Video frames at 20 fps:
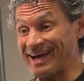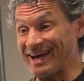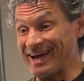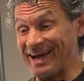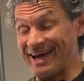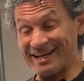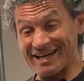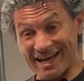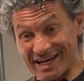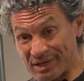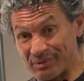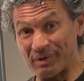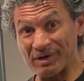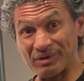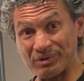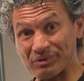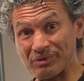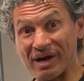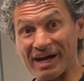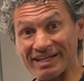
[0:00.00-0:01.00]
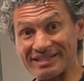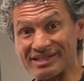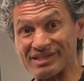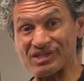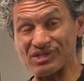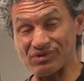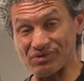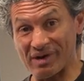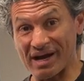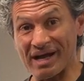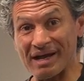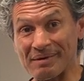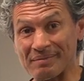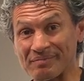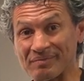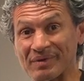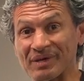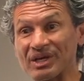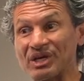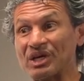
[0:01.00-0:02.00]
And anyone who rides a
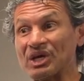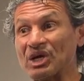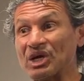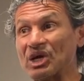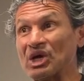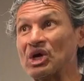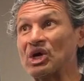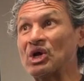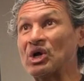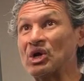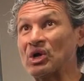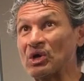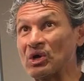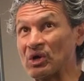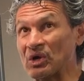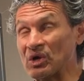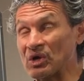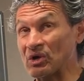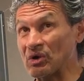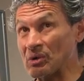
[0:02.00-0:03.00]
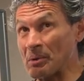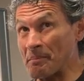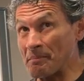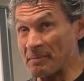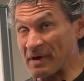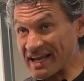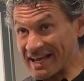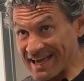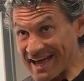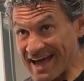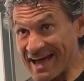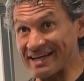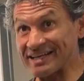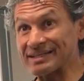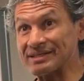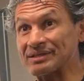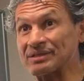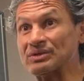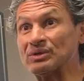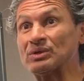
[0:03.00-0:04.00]
SRAM
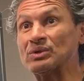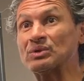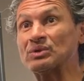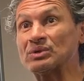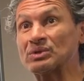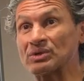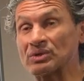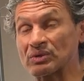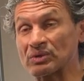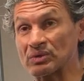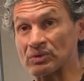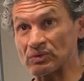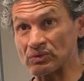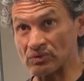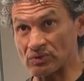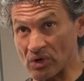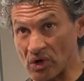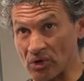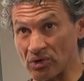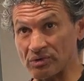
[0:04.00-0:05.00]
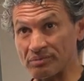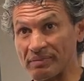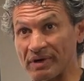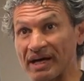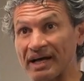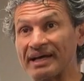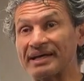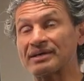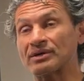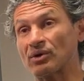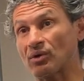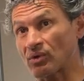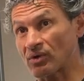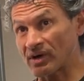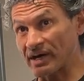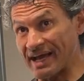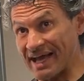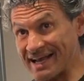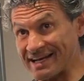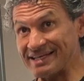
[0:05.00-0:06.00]
mechanical road bike
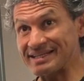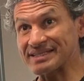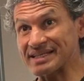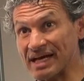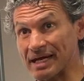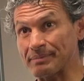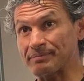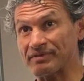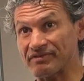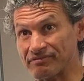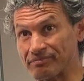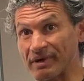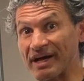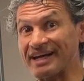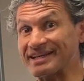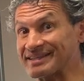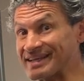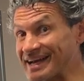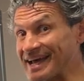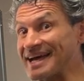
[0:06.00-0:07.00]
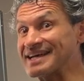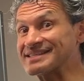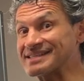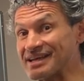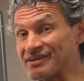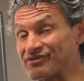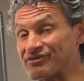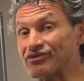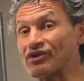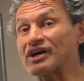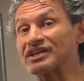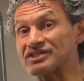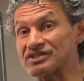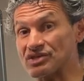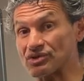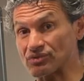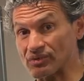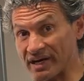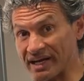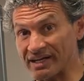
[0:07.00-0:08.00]
or any type of bike that has a front
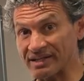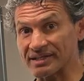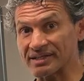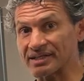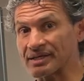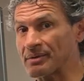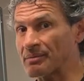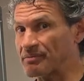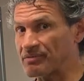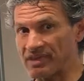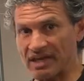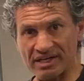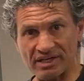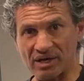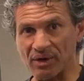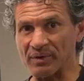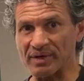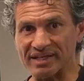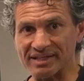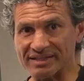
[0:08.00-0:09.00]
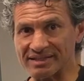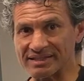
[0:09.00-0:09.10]
derailleur, they know it.